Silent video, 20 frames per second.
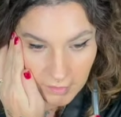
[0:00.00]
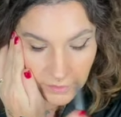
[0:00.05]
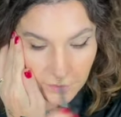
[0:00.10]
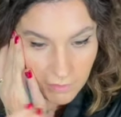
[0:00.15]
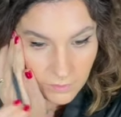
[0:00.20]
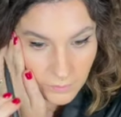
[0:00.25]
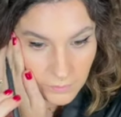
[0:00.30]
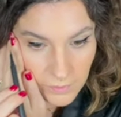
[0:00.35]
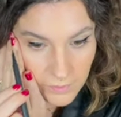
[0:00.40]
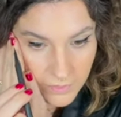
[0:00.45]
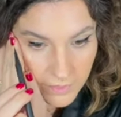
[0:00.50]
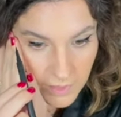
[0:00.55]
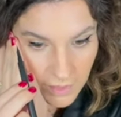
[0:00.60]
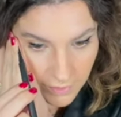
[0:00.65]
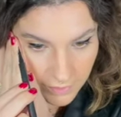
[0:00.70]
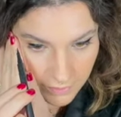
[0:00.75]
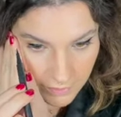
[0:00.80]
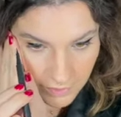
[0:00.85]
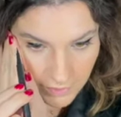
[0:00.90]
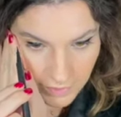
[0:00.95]
at what the
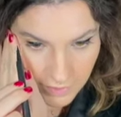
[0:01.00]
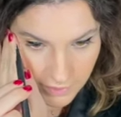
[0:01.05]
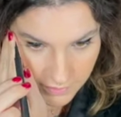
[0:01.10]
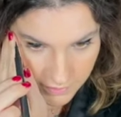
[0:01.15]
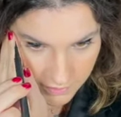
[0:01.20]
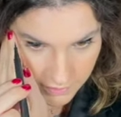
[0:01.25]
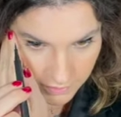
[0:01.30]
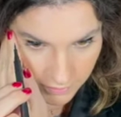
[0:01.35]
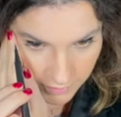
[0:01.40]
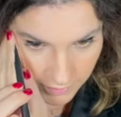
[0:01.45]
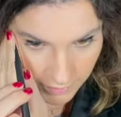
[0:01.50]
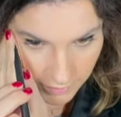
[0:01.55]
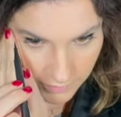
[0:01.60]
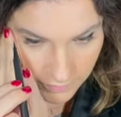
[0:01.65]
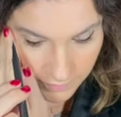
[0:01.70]
other eye's doing.